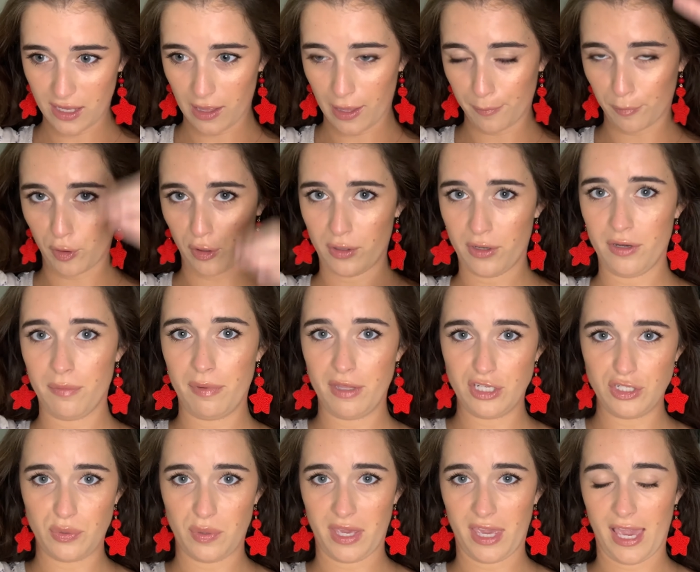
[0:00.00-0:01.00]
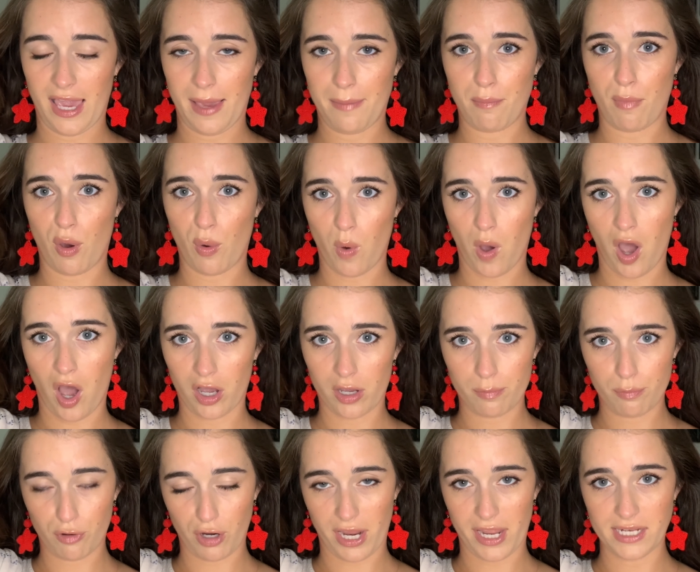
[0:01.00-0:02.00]
I'm going to be doing a mohawk
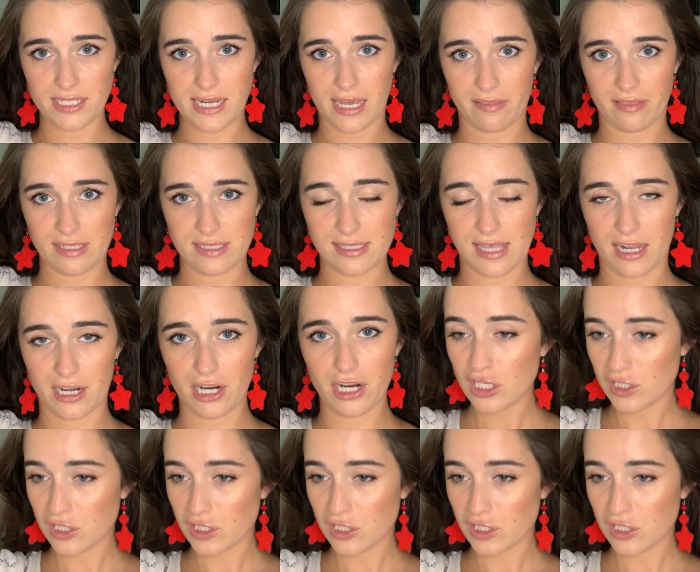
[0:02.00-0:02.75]
braid down the center.